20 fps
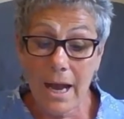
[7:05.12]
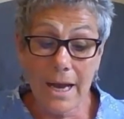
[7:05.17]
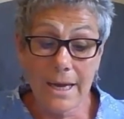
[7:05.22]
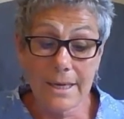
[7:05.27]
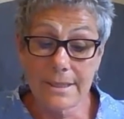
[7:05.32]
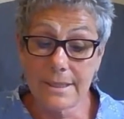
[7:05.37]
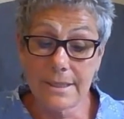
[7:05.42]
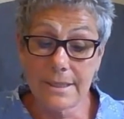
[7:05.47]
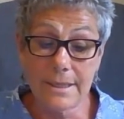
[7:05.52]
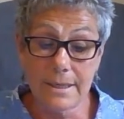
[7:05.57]
I
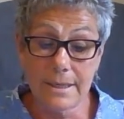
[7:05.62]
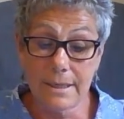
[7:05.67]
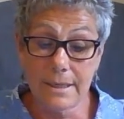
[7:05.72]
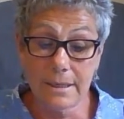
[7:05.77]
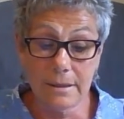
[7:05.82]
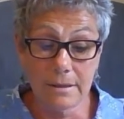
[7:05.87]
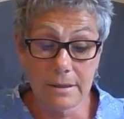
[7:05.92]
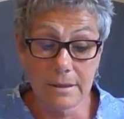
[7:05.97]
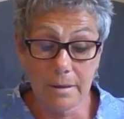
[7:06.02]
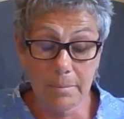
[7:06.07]
didn't
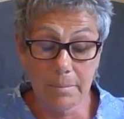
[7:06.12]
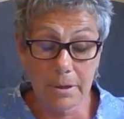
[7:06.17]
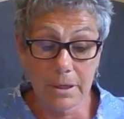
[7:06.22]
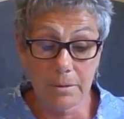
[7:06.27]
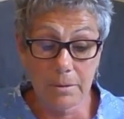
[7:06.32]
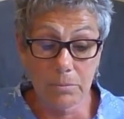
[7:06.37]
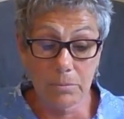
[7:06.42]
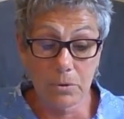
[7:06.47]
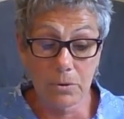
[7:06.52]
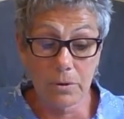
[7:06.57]
need them any
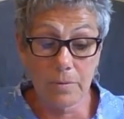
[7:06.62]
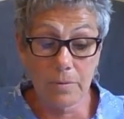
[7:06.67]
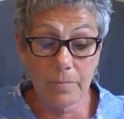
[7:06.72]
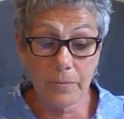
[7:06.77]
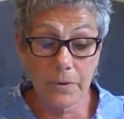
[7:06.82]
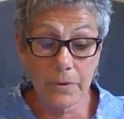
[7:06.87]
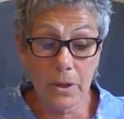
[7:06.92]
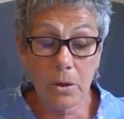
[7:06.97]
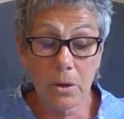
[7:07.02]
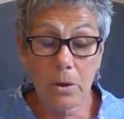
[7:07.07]
more.
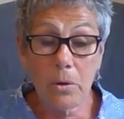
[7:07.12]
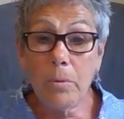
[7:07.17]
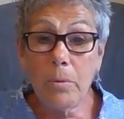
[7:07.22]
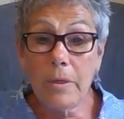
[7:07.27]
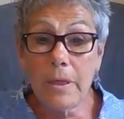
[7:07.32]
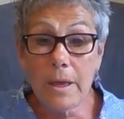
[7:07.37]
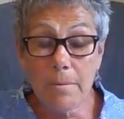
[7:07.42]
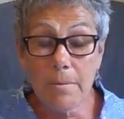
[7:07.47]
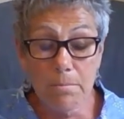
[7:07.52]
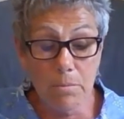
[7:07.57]

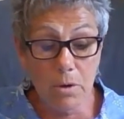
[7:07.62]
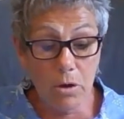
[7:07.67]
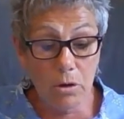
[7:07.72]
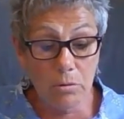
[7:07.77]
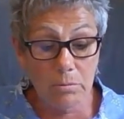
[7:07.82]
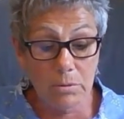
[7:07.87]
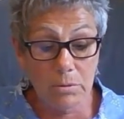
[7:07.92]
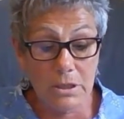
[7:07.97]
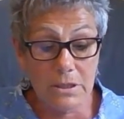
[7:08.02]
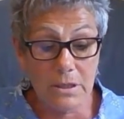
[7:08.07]
Within
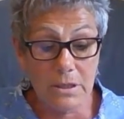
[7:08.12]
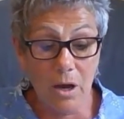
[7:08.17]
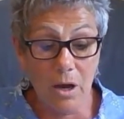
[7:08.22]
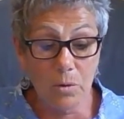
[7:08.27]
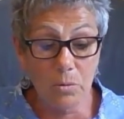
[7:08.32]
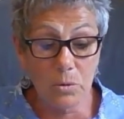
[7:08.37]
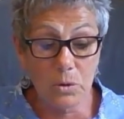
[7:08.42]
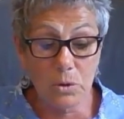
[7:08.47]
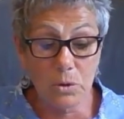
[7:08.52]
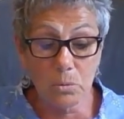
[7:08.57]
moments I
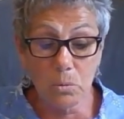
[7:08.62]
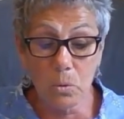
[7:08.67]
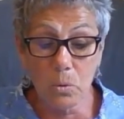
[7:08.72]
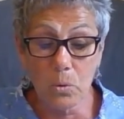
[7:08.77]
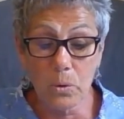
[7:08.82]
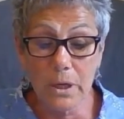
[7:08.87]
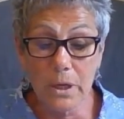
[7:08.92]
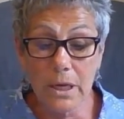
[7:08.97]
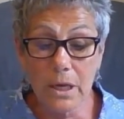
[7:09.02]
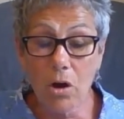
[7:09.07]
was
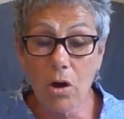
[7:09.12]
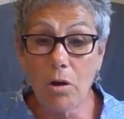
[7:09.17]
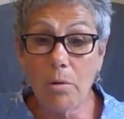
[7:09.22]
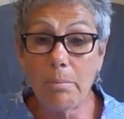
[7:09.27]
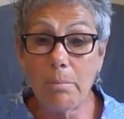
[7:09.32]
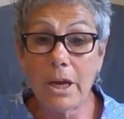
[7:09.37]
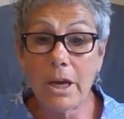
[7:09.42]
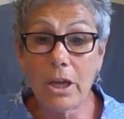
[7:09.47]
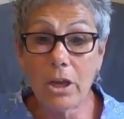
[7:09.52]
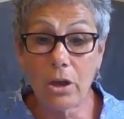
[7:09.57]
walking on
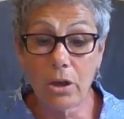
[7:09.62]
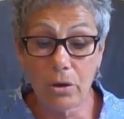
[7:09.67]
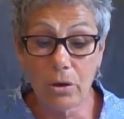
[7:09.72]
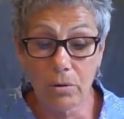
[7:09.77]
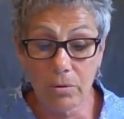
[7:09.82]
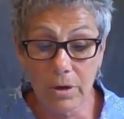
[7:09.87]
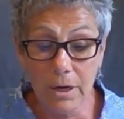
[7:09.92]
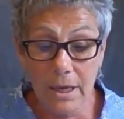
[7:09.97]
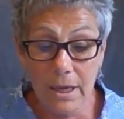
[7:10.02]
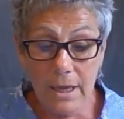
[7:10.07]
my
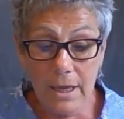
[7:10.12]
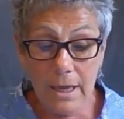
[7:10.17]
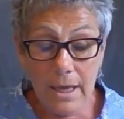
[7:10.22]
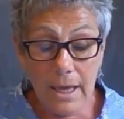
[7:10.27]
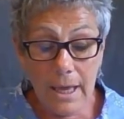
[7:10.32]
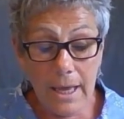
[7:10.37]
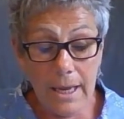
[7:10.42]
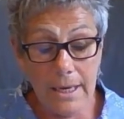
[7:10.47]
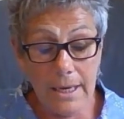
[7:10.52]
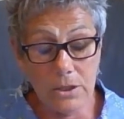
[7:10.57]
own,
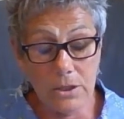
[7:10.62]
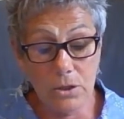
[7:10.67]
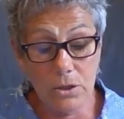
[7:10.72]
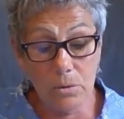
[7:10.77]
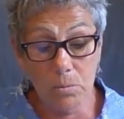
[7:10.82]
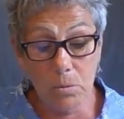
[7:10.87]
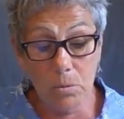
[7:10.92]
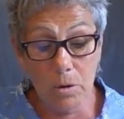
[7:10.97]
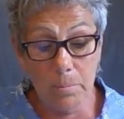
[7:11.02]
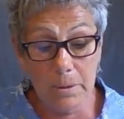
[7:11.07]
a little
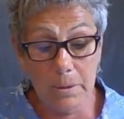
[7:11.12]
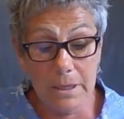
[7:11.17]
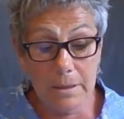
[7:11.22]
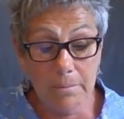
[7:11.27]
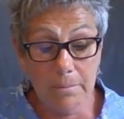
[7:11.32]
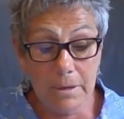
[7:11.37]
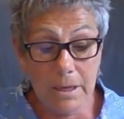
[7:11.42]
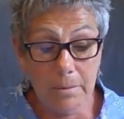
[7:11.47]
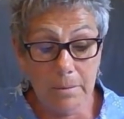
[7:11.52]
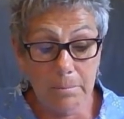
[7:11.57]
wobbly
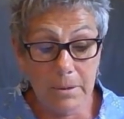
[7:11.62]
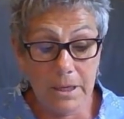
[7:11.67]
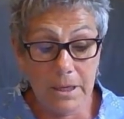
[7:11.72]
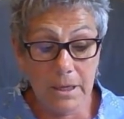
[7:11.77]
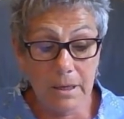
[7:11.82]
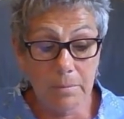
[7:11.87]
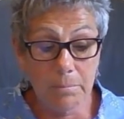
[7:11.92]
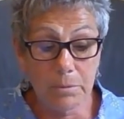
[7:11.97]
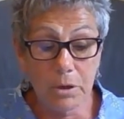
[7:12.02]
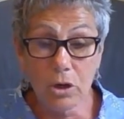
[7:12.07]

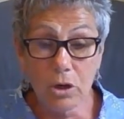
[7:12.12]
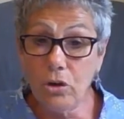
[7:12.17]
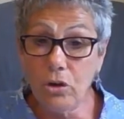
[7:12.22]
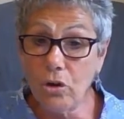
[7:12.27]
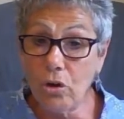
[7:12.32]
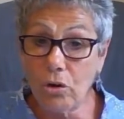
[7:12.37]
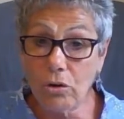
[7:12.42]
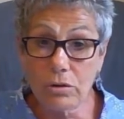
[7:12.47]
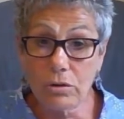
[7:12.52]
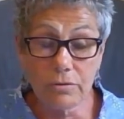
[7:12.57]
maybe, but
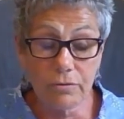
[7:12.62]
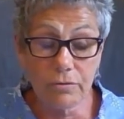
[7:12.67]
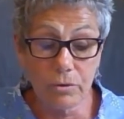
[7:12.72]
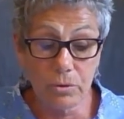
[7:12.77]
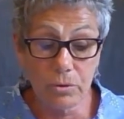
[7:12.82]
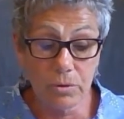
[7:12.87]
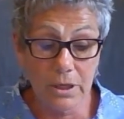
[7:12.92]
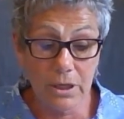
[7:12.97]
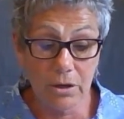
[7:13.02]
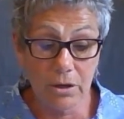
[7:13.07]
not
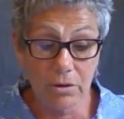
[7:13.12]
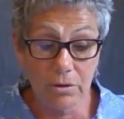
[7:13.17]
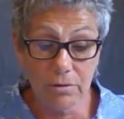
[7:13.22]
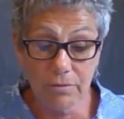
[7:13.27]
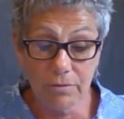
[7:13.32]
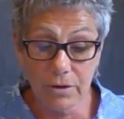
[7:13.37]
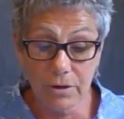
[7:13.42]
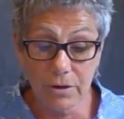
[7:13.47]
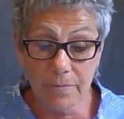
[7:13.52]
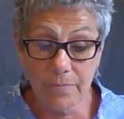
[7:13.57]
falling
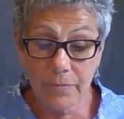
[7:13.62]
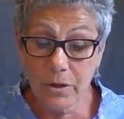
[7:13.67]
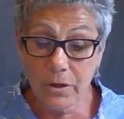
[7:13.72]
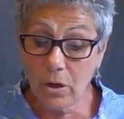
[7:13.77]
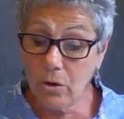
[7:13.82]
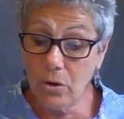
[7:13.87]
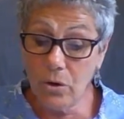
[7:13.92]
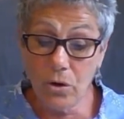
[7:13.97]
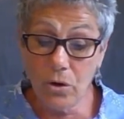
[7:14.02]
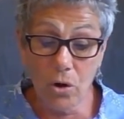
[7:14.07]
over.
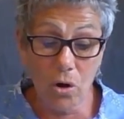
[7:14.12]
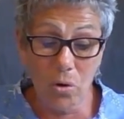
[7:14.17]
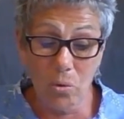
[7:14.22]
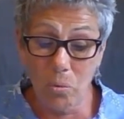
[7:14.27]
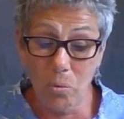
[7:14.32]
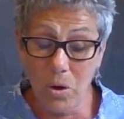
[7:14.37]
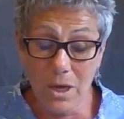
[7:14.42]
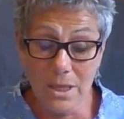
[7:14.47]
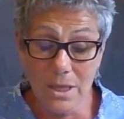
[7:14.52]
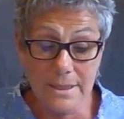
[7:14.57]
Not
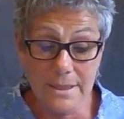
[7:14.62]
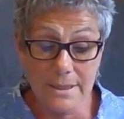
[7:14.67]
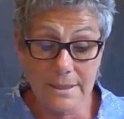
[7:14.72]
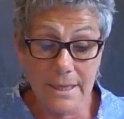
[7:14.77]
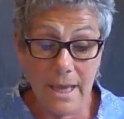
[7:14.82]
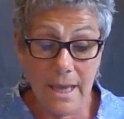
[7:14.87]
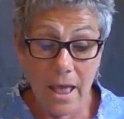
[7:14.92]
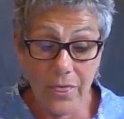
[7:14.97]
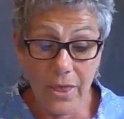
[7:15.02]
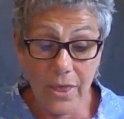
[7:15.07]
once.
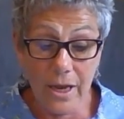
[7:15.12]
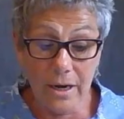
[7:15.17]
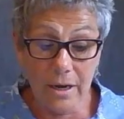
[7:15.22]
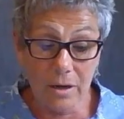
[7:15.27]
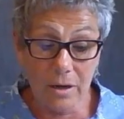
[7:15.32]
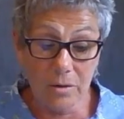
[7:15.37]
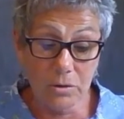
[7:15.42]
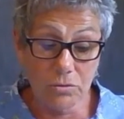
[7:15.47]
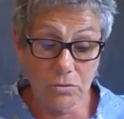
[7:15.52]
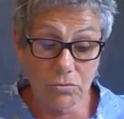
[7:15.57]
Then
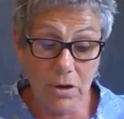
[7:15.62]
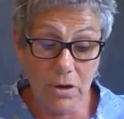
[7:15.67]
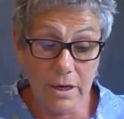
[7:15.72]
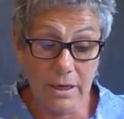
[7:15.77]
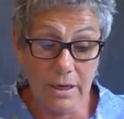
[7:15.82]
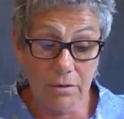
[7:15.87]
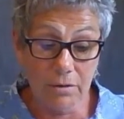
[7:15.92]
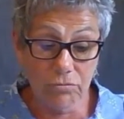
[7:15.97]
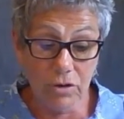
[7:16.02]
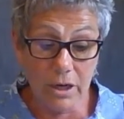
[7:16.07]
I was
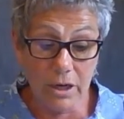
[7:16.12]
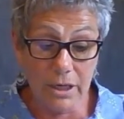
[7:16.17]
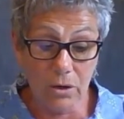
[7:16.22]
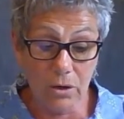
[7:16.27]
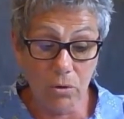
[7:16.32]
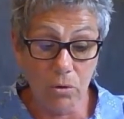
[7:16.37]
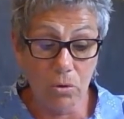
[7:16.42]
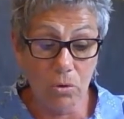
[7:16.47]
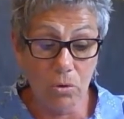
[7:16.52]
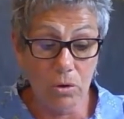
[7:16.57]
running
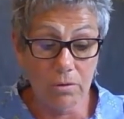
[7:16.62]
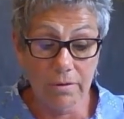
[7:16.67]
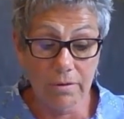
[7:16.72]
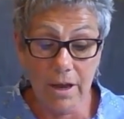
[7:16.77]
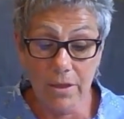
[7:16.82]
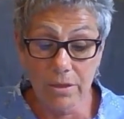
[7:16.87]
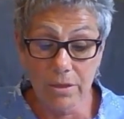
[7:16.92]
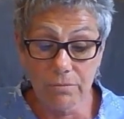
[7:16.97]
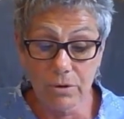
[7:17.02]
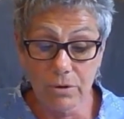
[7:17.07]
all
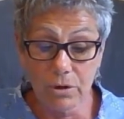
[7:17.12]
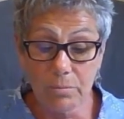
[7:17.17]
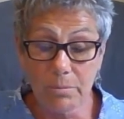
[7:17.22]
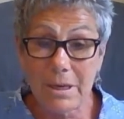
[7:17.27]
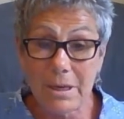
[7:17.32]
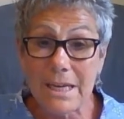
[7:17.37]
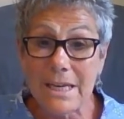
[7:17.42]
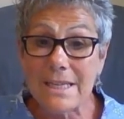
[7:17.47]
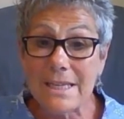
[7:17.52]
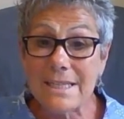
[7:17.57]
around the room,
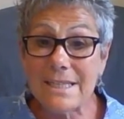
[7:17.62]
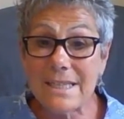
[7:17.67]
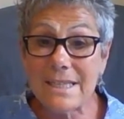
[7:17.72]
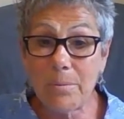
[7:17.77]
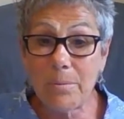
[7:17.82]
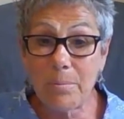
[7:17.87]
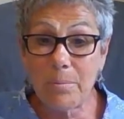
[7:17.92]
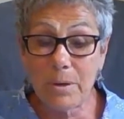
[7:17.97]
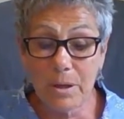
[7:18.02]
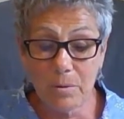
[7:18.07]

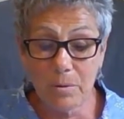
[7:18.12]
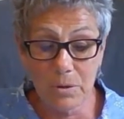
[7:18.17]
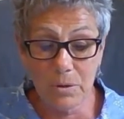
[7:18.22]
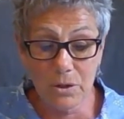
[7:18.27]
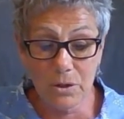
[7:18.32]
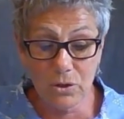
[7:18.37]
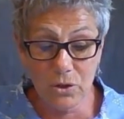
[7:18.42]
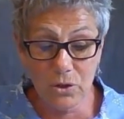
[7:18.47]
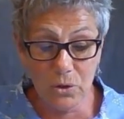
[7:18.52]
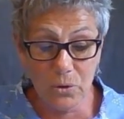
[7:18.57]
skipping
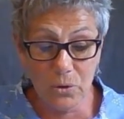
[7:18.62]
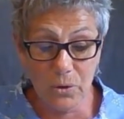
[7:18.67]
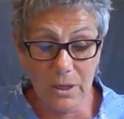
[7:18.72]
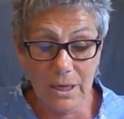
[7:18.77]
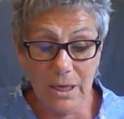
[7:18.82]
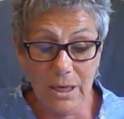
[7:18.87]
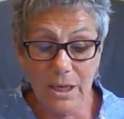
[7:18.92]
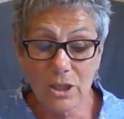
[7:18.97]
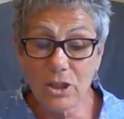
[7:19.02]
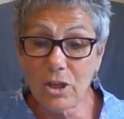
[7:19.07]
with
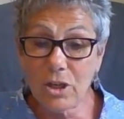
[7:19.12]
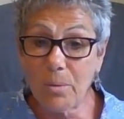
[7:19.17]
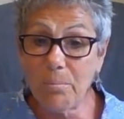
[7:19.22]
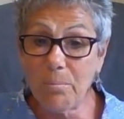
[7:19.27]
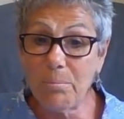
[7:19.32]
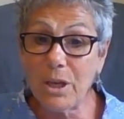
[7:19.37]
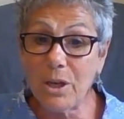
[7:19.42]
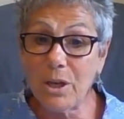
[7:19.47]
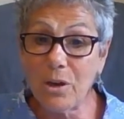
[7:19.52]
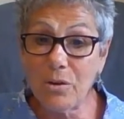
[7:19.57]
joy,
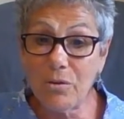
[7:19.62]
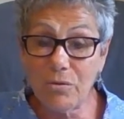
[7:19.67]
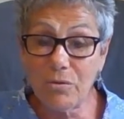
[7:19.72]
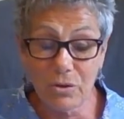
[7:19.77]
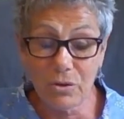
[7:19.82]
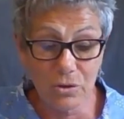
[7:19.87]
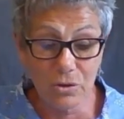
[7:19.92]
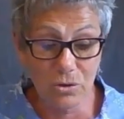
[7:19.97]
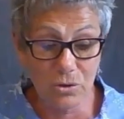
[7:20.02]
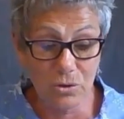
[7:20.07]
jumping over
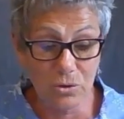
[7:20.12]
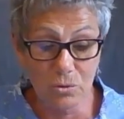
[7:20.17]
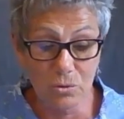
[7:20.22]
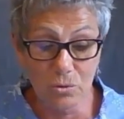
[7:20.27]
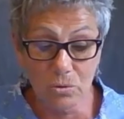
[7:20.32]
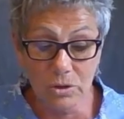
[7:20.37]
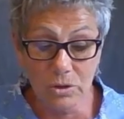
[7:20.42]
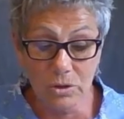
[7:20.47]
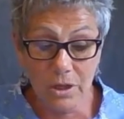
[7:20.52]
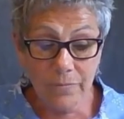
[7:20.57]
the
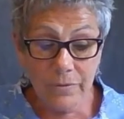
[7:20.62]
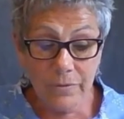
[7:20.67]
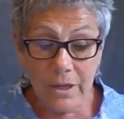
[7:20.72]
stools.